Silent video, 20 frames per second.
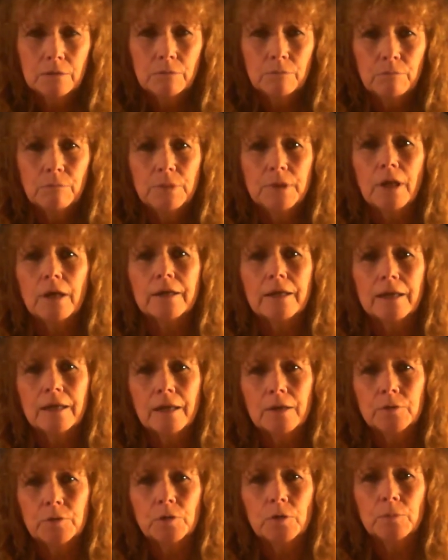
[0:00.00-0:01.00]
plucking
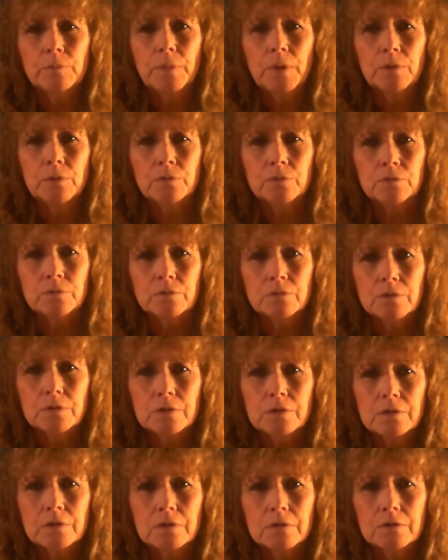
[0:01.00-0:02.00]
at her
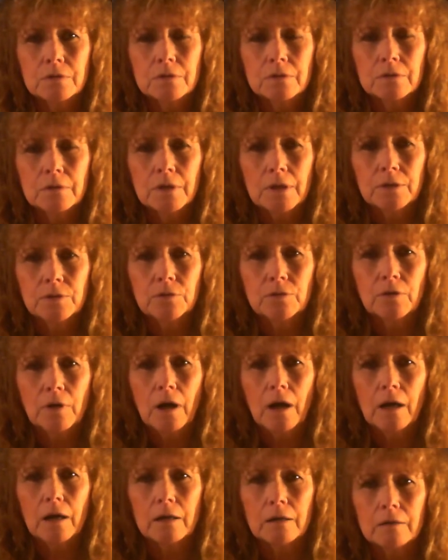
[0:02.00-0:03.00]
bones and her
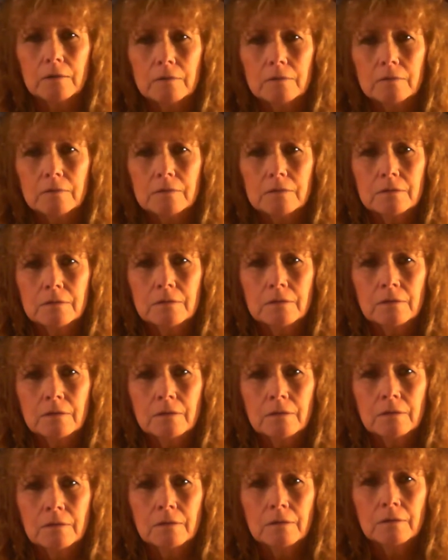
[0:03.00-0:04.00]
eyes,
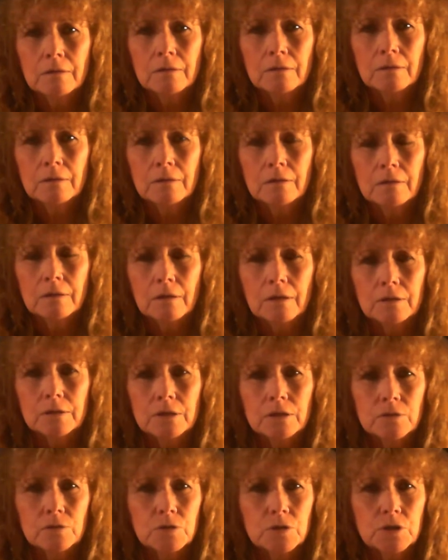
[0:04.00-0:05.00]

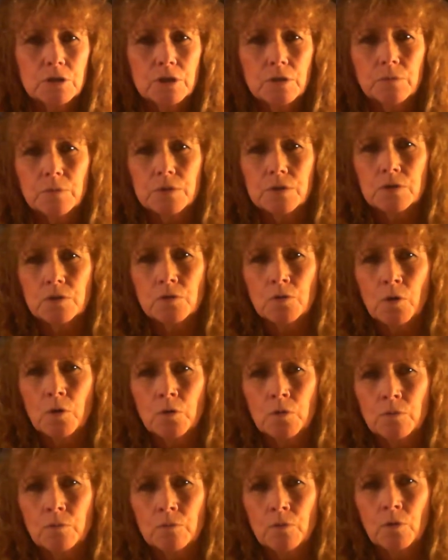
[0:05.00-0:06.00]
until she was no
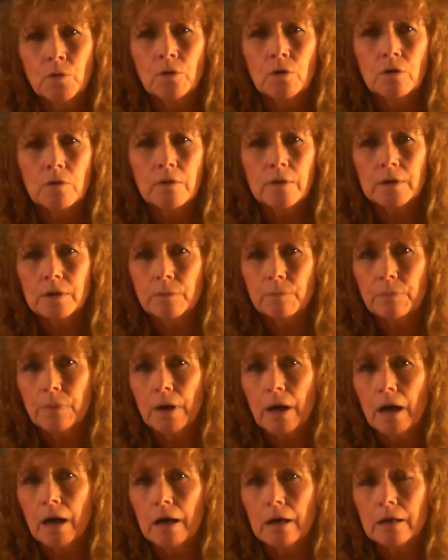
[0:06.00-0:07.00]
more than a
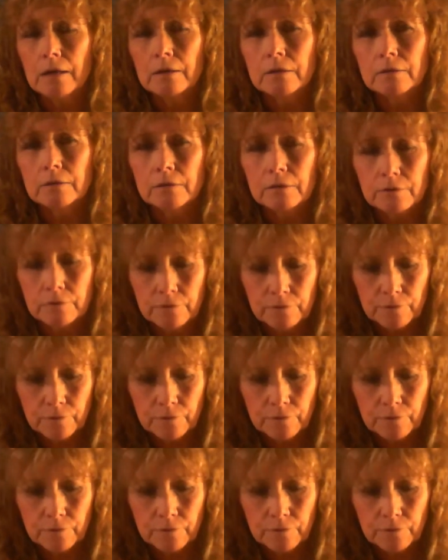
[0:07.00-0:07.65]
pile of